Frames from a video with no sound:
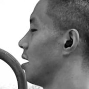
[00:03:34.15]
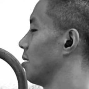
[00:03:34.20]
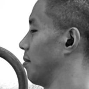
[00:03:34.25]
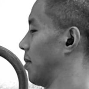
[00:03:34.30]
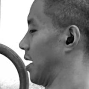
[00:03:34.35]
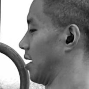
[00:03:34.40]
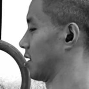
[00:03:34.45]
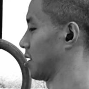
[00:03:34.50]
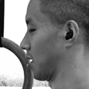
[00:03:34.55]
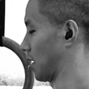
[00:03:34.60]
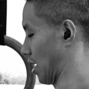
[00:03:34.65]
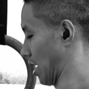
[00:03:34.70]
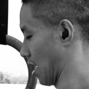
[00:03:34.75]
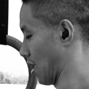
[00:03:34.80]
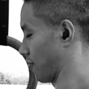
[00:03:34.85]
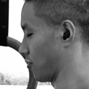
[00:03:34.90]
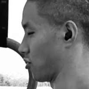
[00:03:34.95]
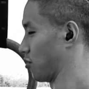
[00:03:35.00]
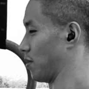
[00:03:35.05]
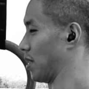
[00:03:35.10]
basically
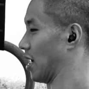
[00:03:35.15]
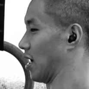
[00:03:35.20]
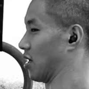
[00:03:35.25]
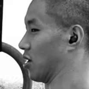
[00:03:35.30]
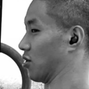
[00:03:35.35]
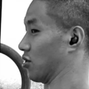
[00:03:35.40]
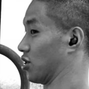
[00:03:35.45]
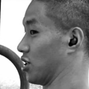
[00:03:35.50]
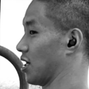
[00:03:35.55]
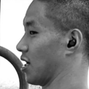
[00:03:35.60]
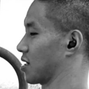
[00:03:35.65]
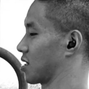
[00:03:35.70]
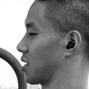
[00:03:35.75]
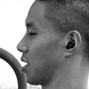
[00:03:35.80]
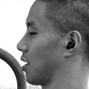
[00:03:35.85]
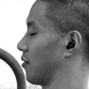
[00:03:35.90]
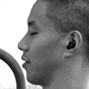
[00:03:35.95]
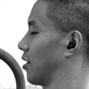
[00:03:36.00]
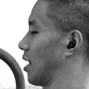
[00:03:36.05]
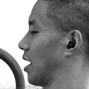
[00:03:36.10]
have to be at your chest
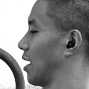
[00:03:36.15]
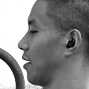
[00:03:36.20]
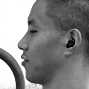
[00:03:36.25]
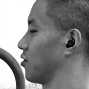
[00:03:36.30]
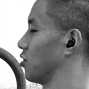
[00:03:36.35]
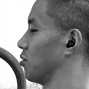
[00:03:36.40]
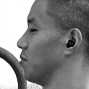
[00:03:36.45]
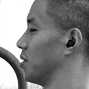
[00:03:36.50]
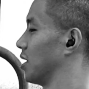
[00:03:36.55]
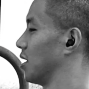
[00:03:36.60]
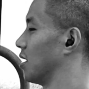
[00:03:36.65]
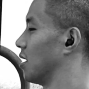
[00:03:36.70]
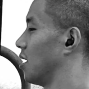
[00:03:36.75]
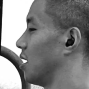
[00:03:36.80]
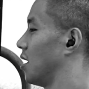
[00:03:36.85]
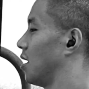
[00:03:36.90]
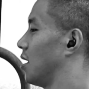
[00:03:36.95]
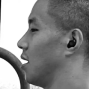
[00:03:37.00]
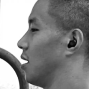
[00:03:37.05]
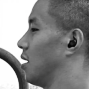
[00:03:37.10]
level, have to be
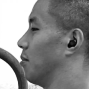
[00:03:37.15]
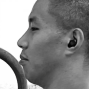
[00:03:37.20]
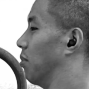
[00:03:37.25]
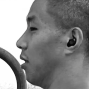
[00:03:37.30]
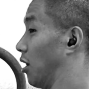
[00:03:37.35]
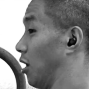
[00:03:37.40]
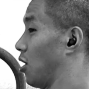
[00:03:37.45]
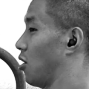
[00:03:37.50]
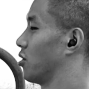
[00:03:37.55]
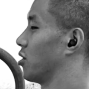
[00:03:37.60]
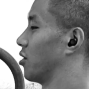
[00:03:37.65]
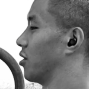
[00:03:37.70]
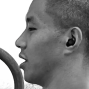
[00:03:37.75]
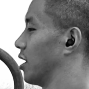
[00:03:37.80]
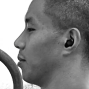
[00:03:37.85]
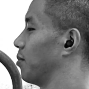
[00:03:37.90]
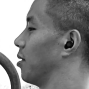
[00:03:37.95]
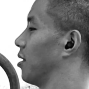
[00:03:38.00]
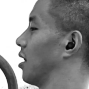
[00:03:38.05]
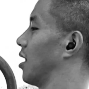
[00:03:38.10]
below your
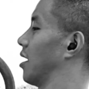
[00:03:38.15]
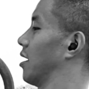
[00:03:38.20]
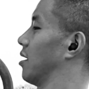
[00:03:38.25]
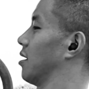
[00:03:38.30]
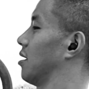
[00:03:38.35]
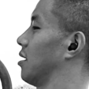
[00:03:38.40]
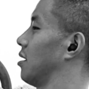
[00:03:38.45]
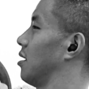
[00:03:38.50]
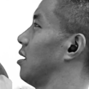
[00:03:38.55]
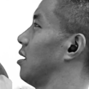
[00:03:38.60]
nipple line.